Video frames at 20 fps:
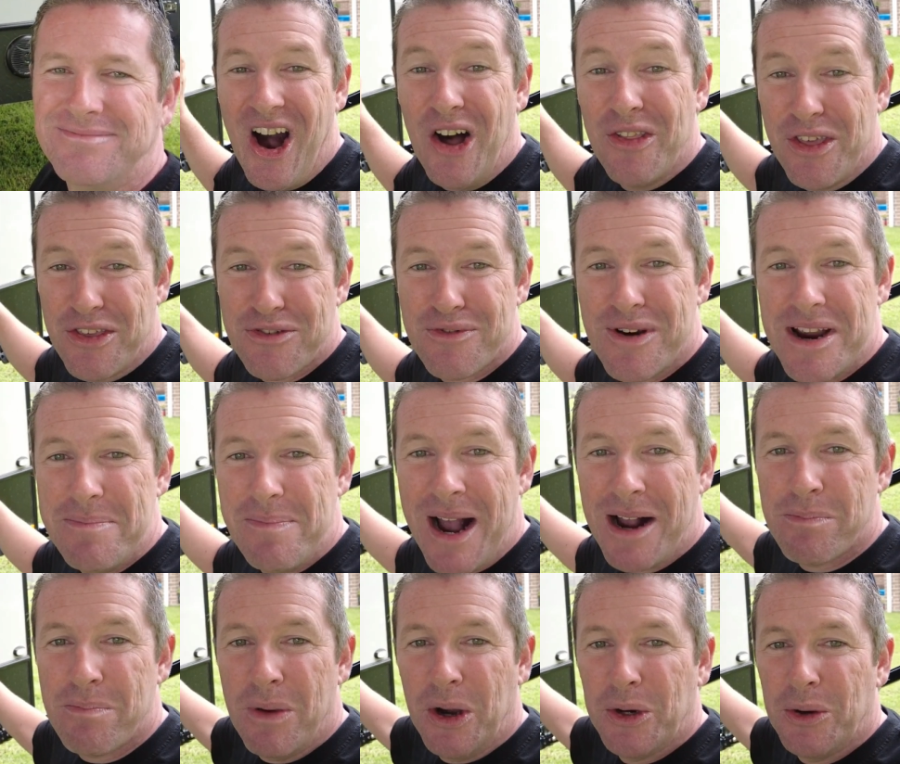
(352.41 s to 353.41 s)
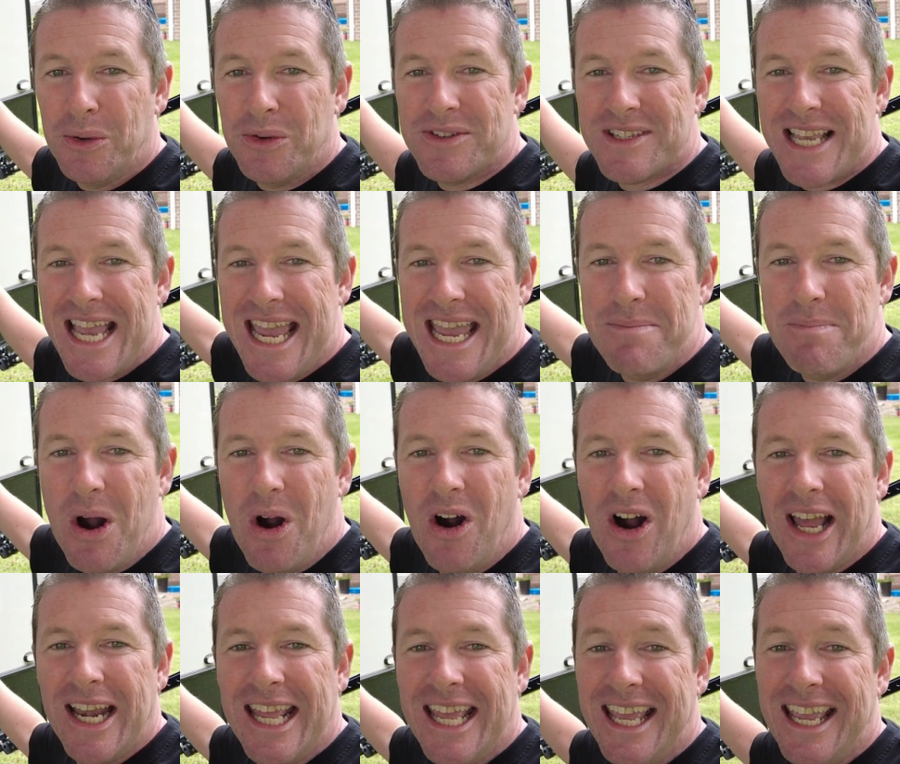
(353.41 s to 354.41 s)
On the 3 bunk models, in
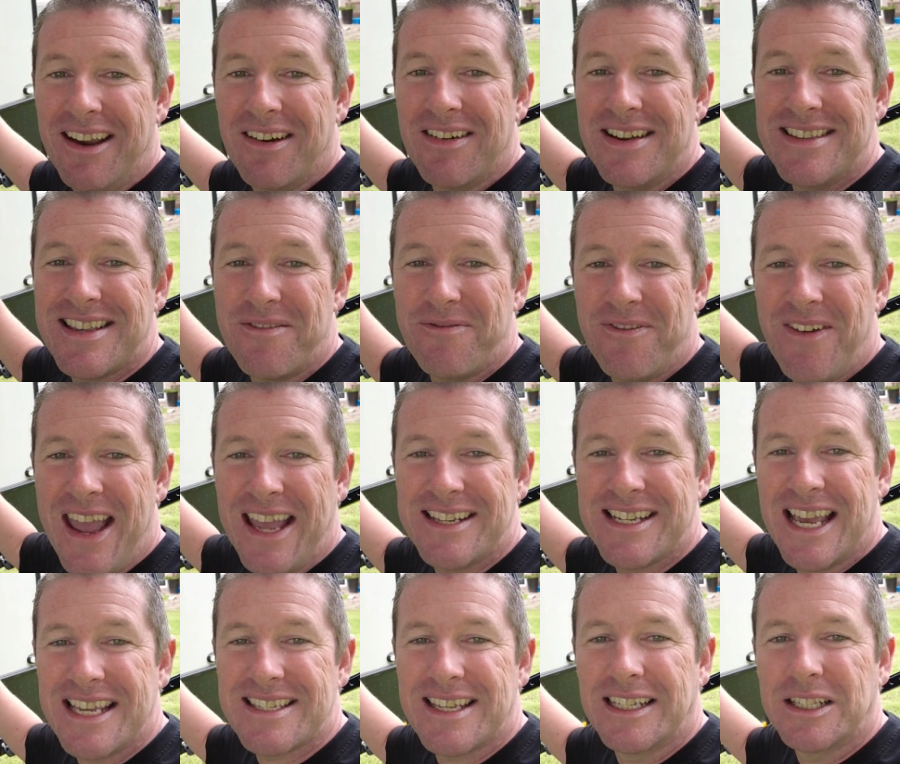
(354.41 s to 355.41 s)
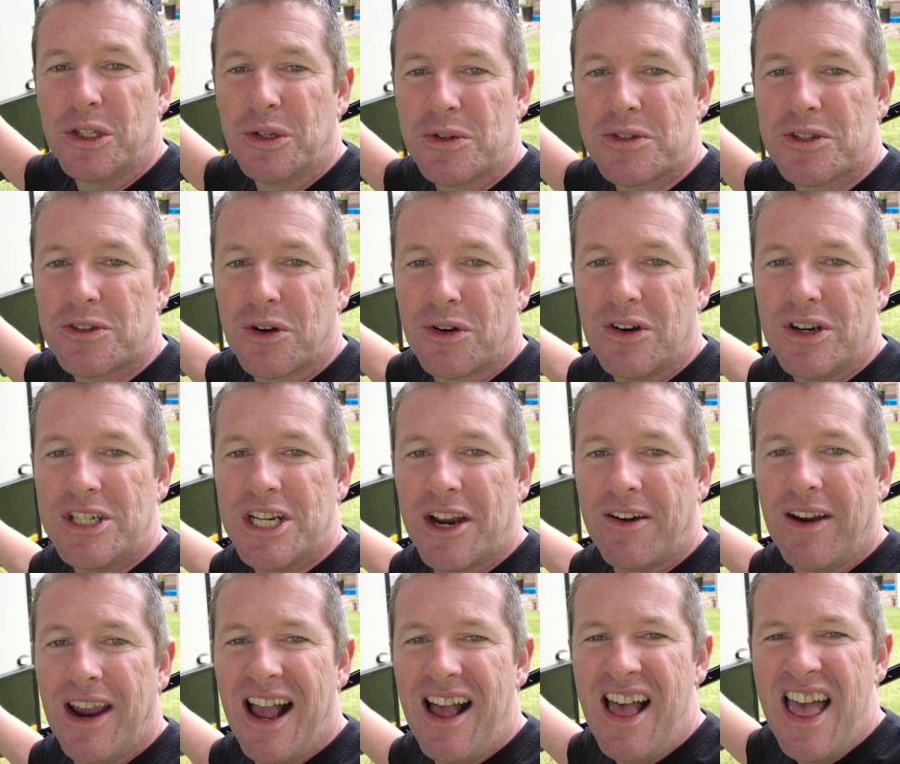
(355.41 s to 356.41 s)
behind here is a fantastic little storage
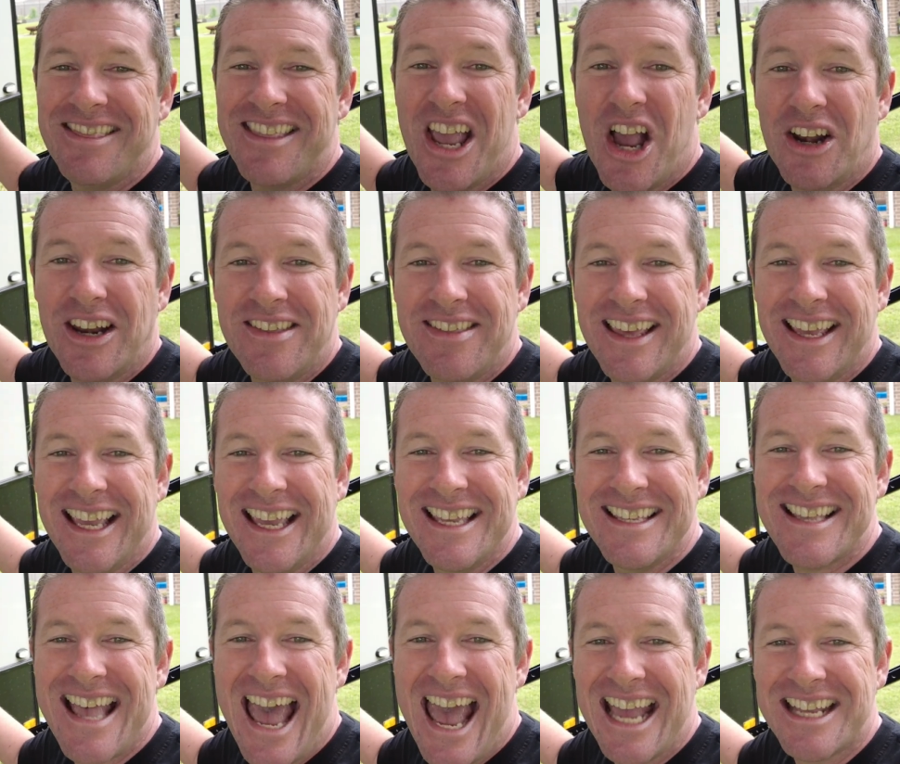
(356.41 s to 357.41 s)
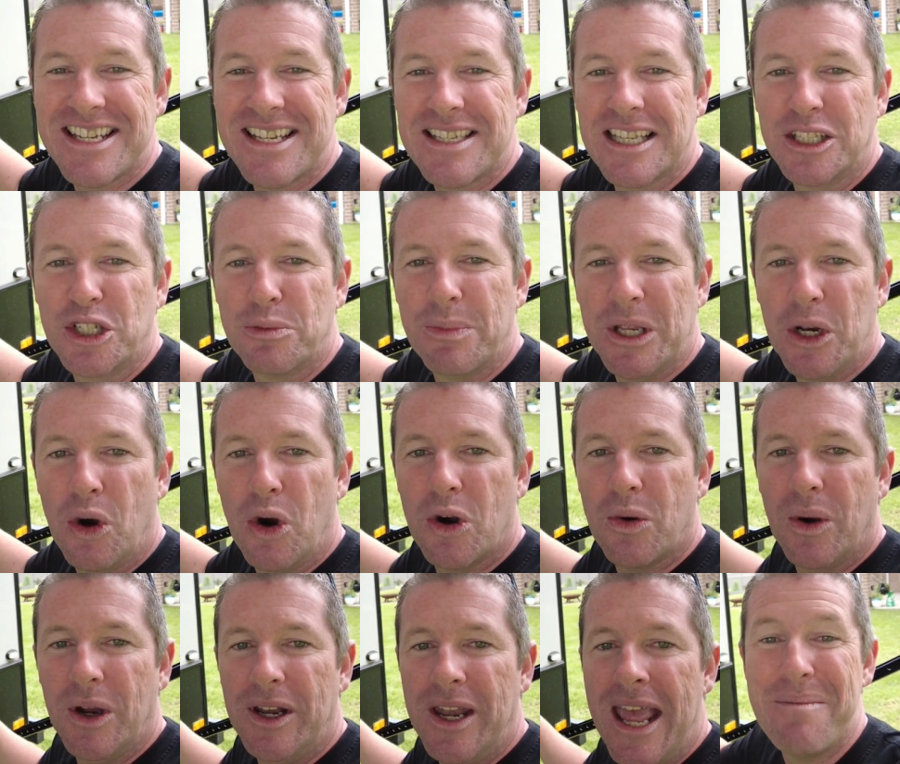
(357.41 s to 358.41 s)
area. The only thing is the hatch is a little bit
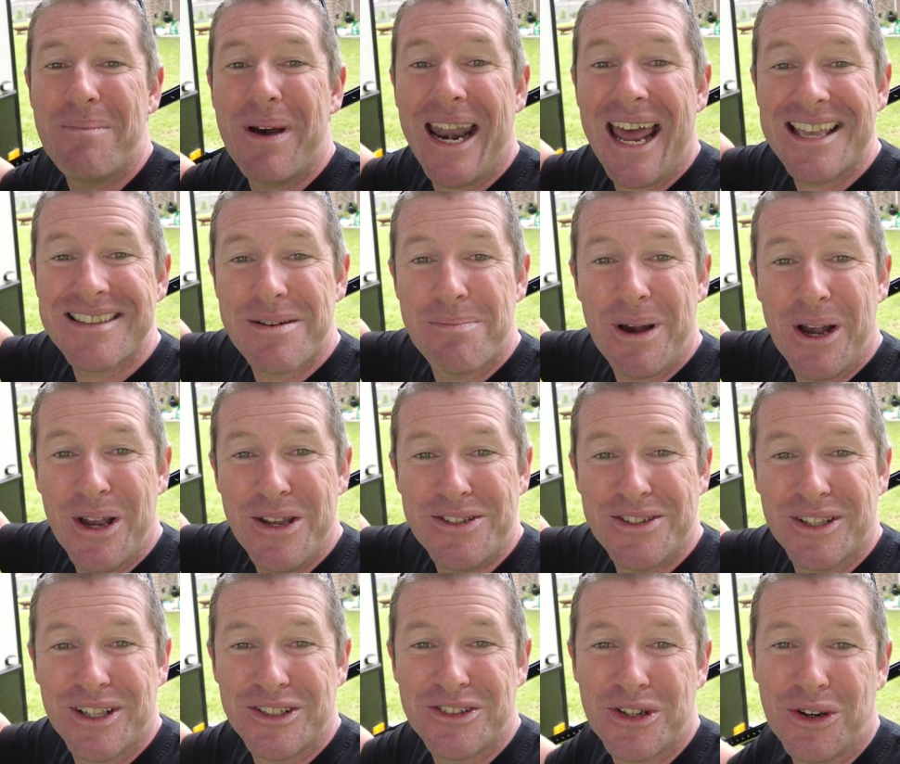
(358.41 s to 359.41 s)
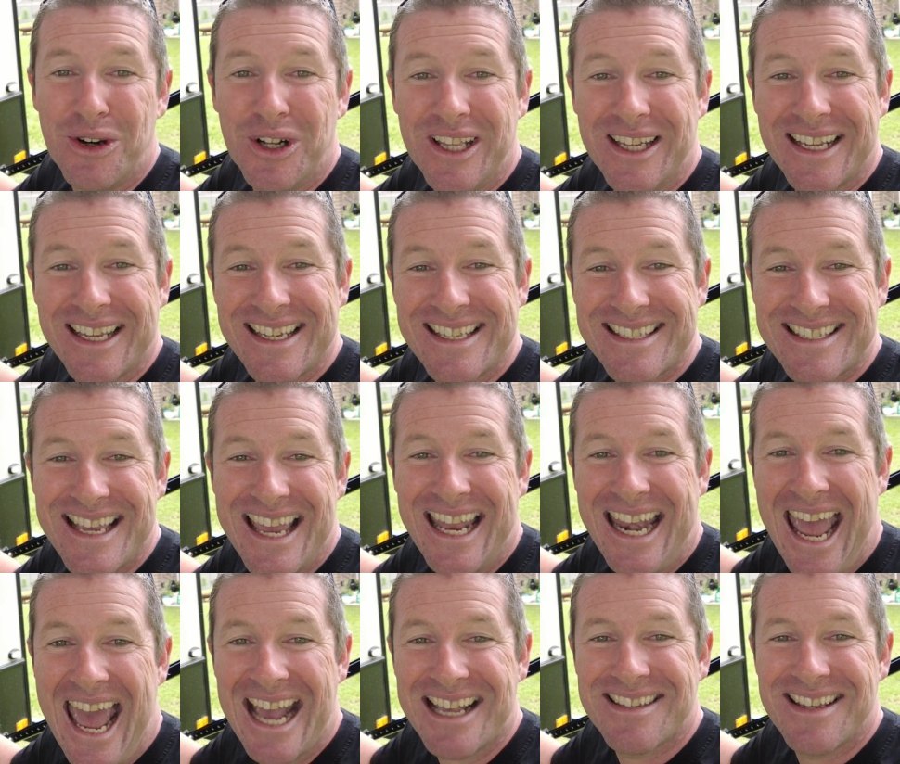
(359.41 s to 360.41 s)
awkward, but as opposed to the toilet
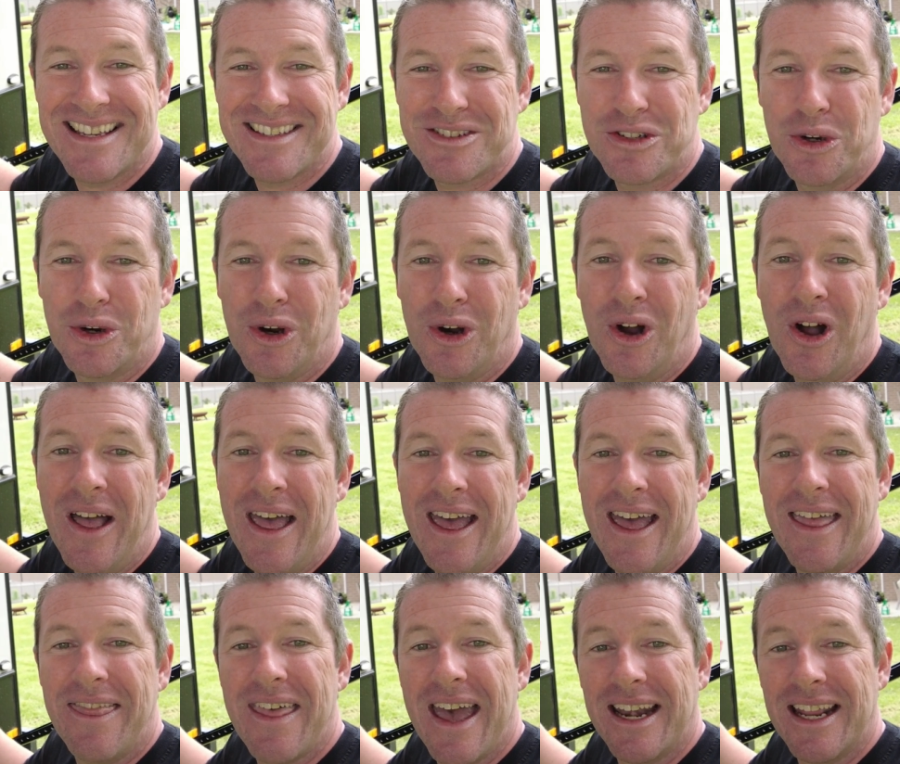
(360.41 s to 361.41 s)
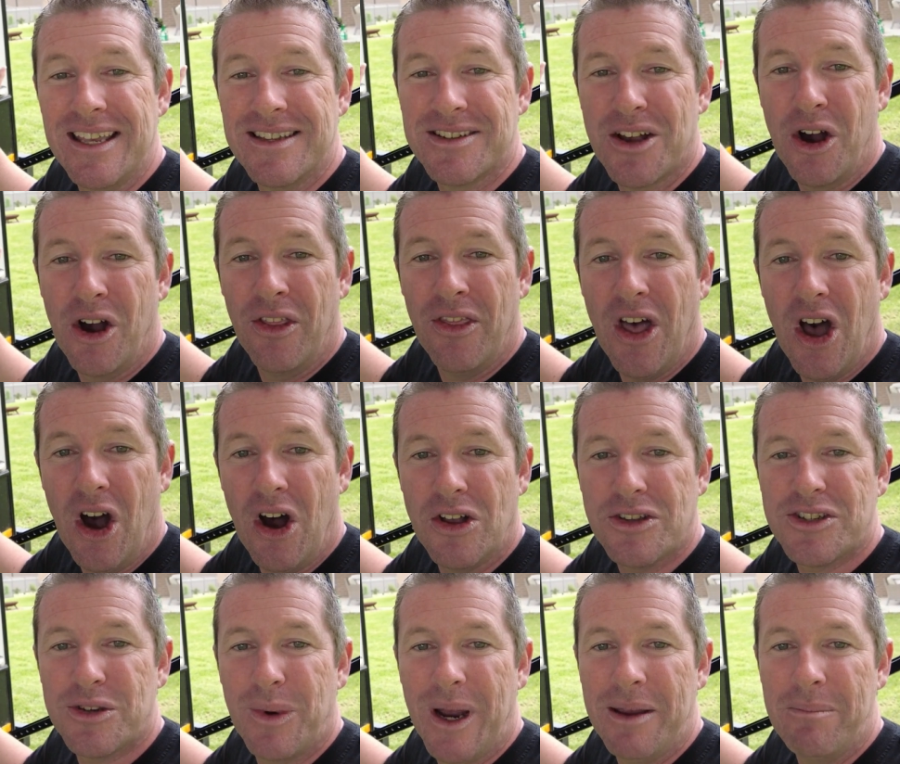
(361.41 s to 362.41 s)
cassette access door that is on the
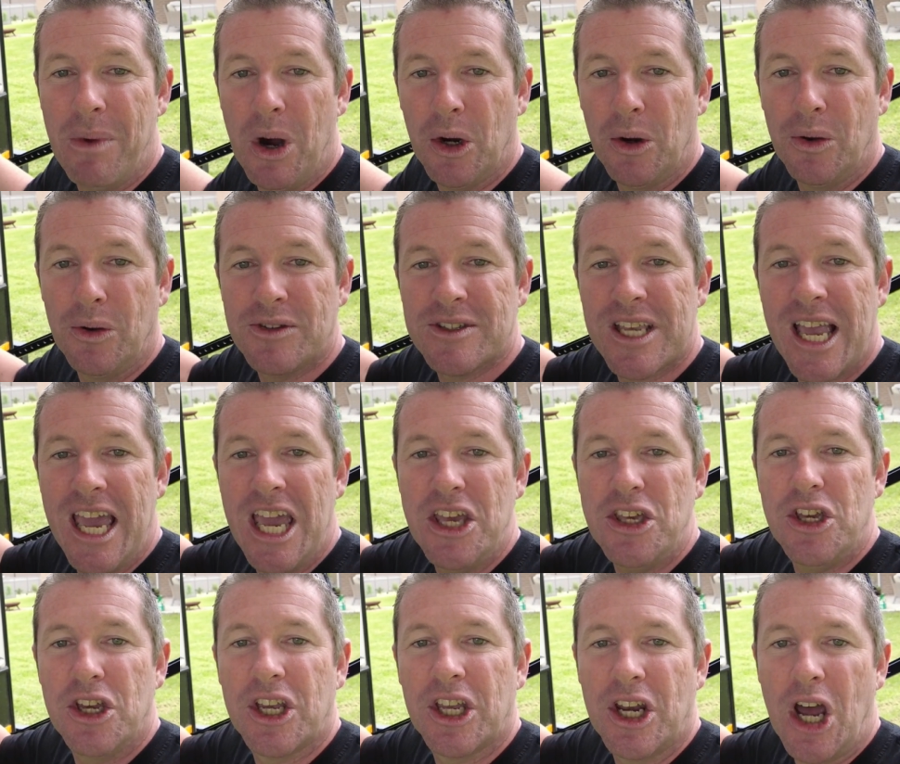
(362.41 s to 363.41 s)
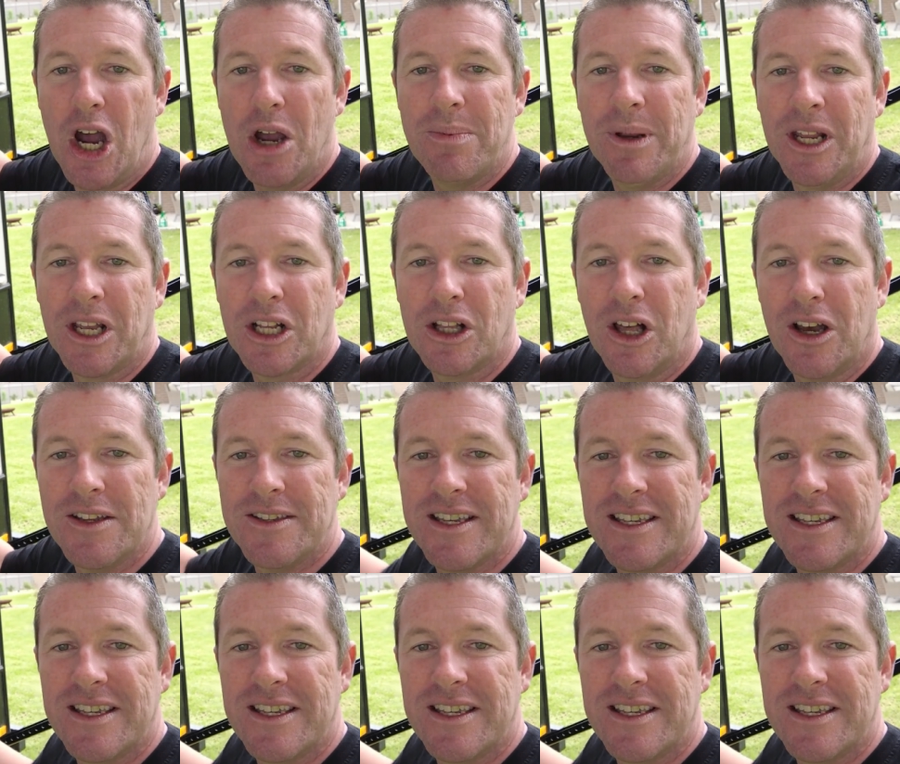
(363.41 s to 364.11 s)
Ensuite models, you can open and close